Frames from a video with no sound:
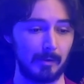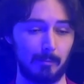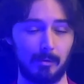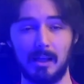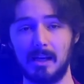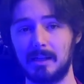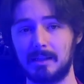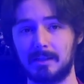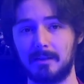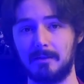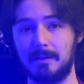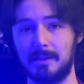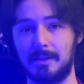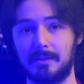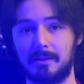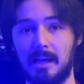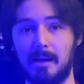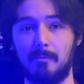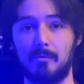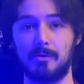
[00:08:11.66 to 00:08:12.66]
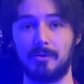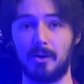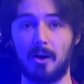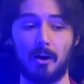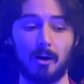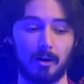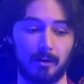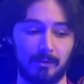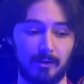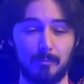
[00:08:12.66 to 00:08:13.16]
the Black Series sabers
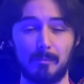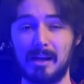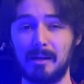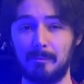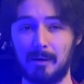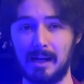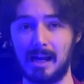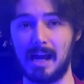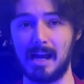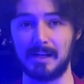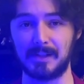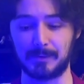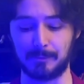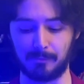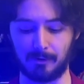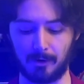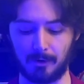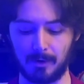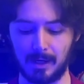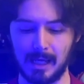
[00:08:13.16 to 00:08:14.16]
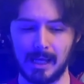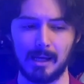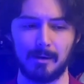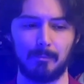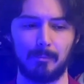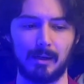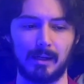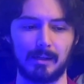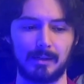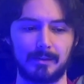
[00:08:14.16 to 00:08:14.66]
they're made by Hasbro,
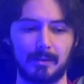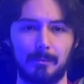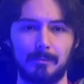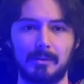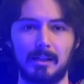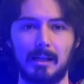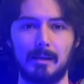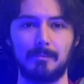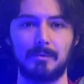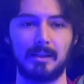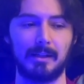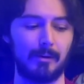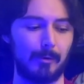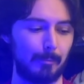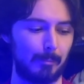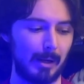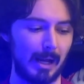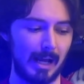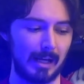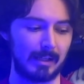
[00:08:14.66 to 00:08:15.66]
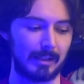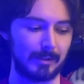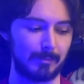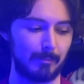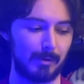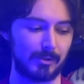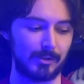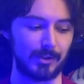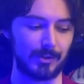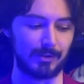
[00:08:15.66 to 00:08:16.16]
but sometimes they don't pack as
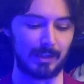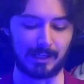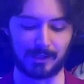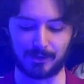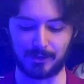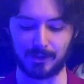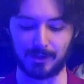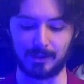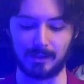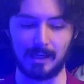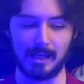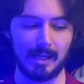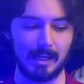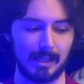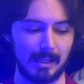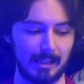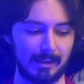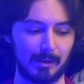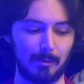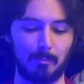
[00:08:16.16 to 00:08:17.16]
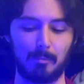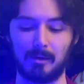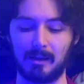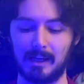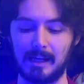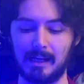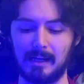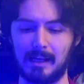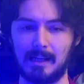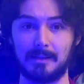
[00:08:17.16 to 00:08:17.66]
much as they could in the
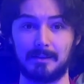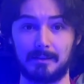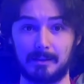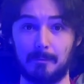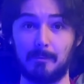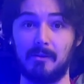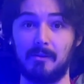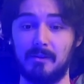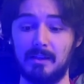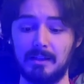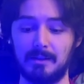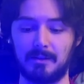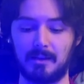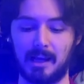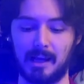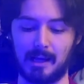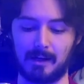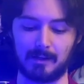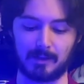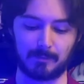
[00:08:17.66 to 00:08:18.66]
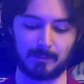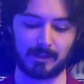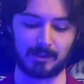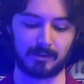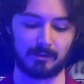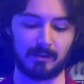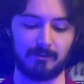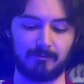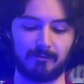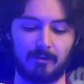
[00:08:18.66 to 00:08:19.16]
blade as some of these can,
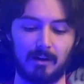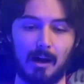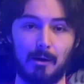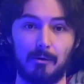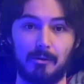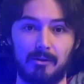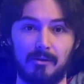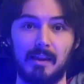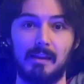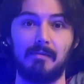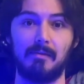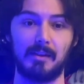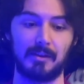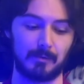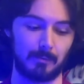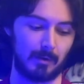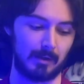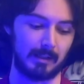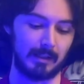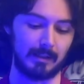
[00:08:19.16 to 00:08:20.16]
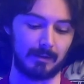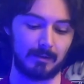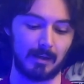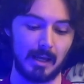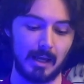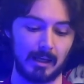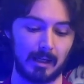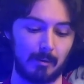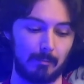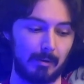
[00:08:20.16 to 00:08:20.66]
especially for how thin this one is
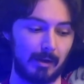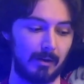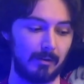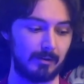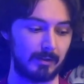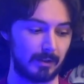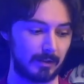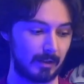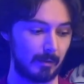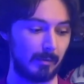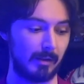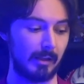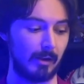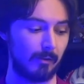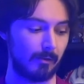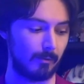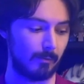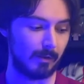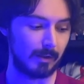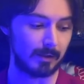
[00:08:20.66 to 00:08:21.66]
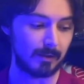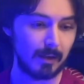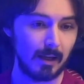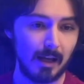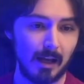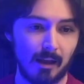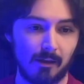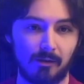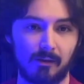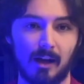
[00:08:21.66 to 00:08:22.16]
compared to some of the other ones
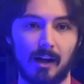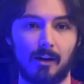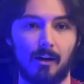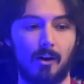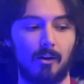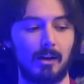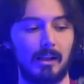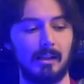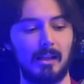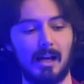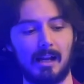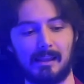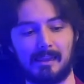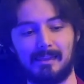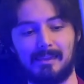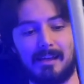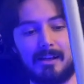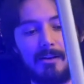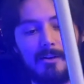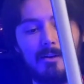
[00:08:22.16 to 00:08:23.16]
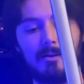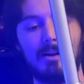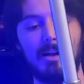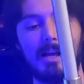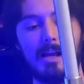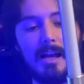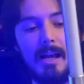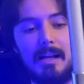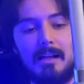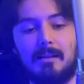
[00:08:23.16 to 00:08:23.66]
that are a lot thicker
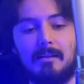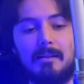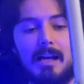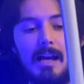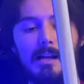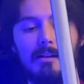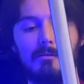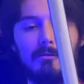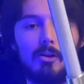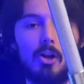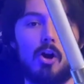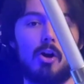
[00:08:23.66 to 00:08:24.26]
and a lot